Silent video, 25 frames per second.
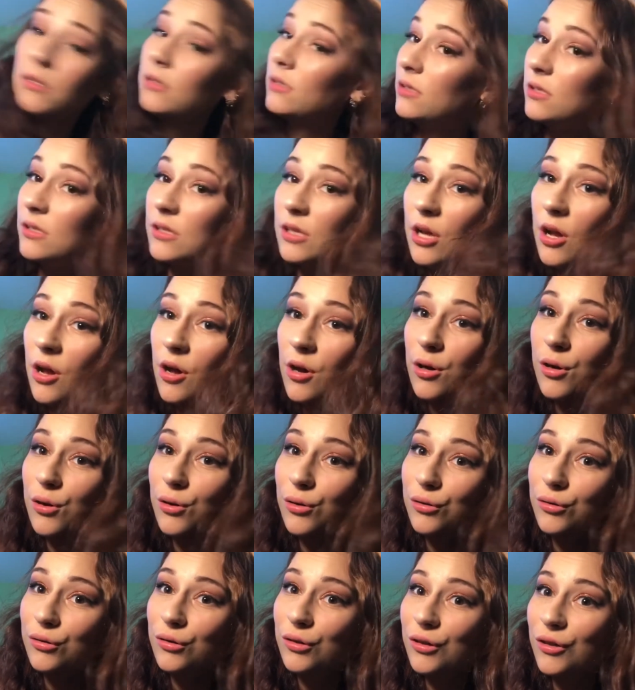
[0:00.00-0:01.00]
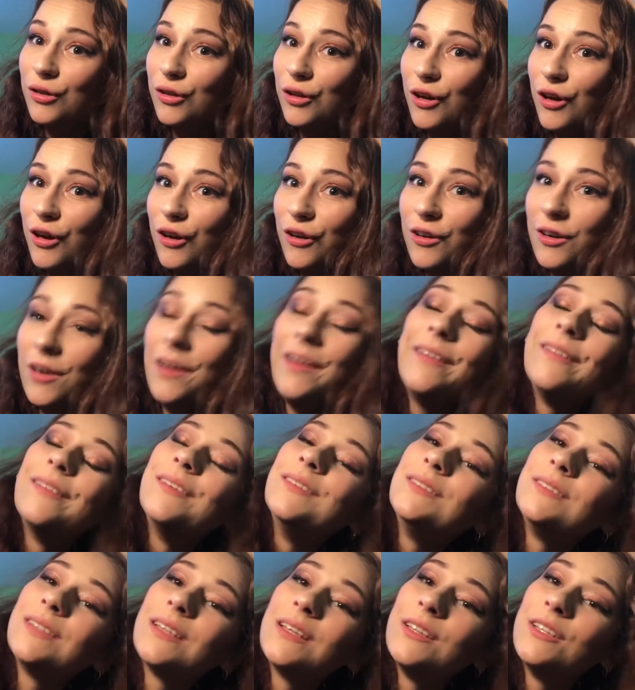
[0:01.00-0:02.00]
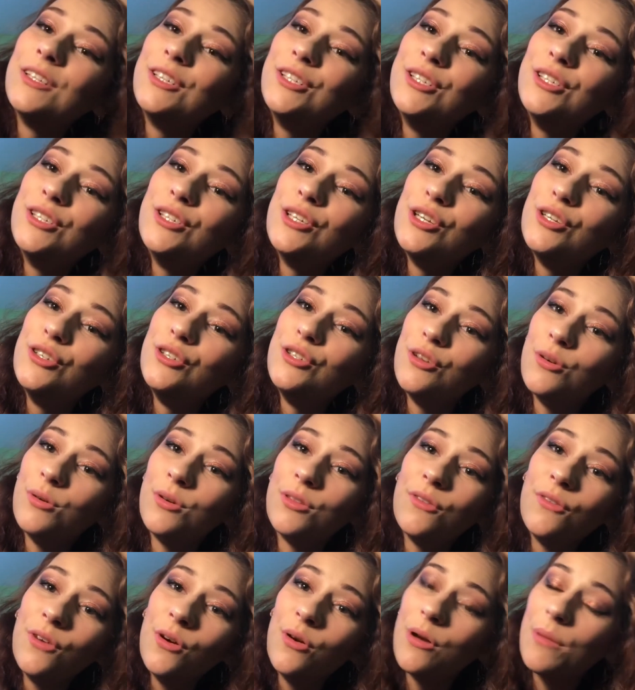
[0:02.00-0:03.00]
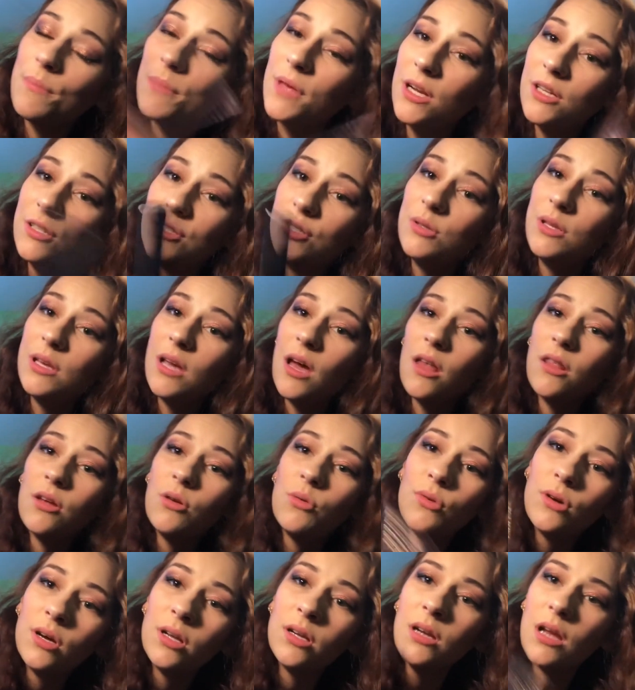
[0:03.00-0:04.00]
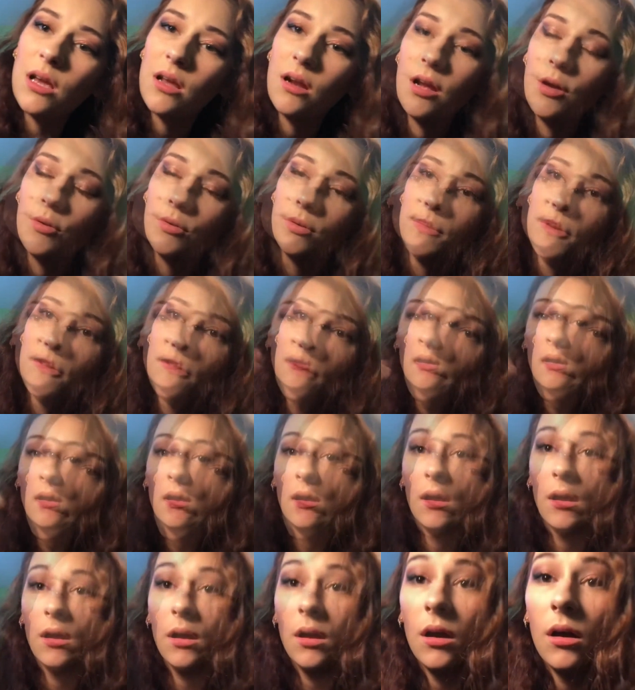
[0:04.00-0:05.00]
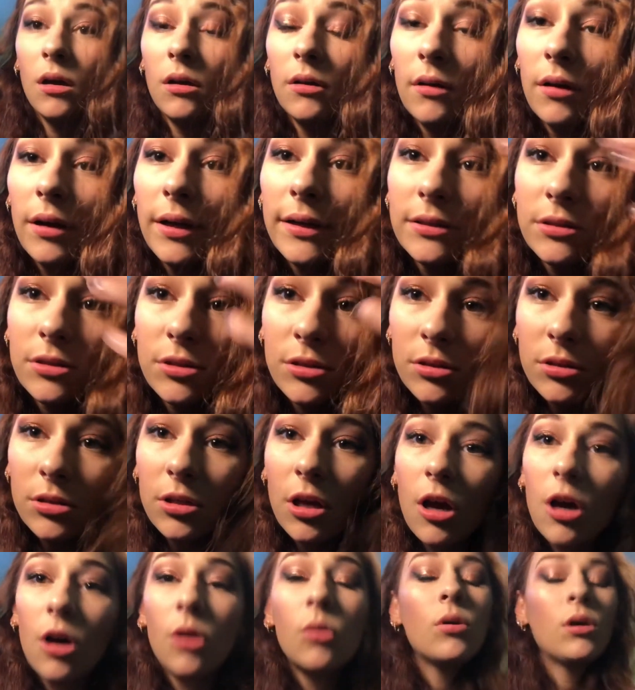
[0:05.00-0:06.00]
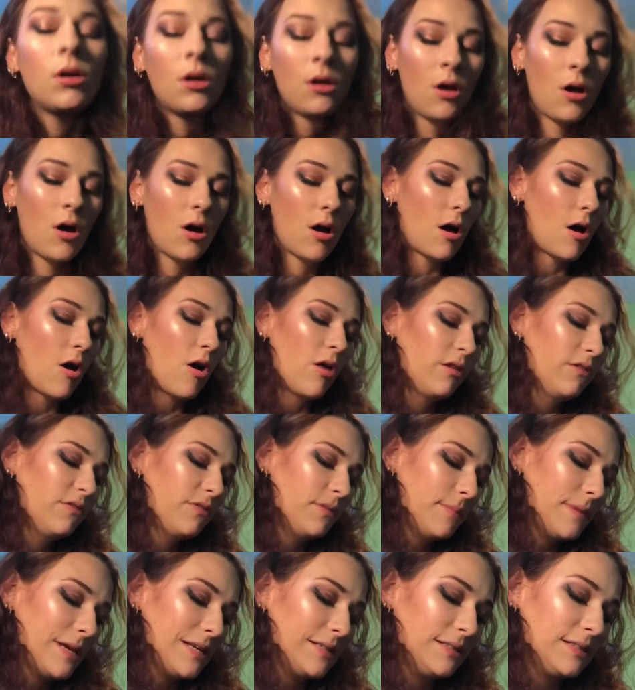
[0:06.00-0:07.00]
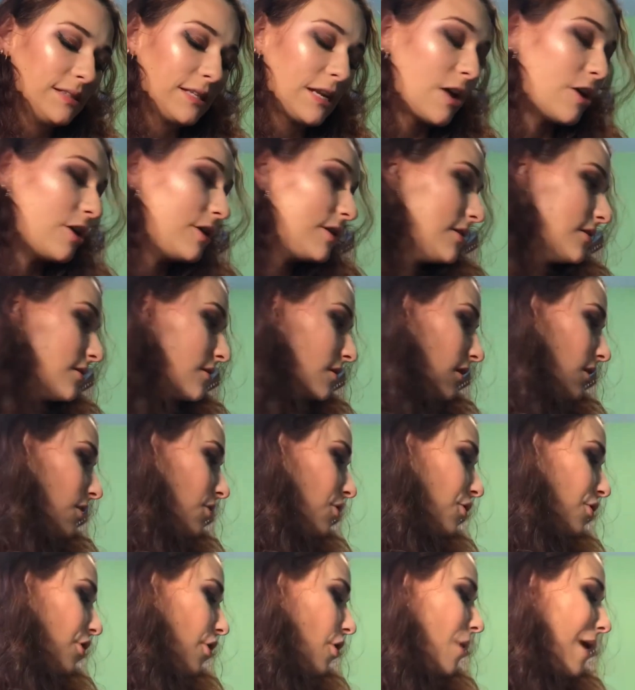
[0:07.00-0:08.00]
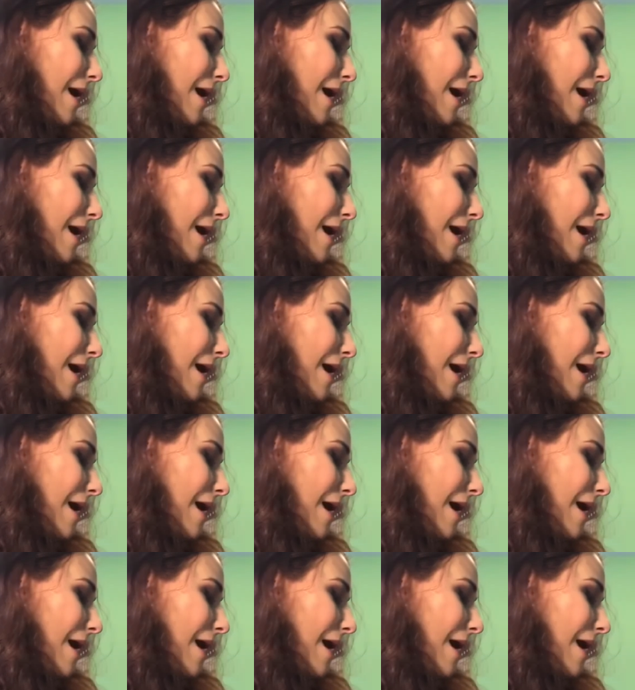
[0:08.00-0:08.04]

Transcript: So, alright, let's get this show on the road. I'm going to do the other one and I will be right back. Alright, so all of the mascara is done, although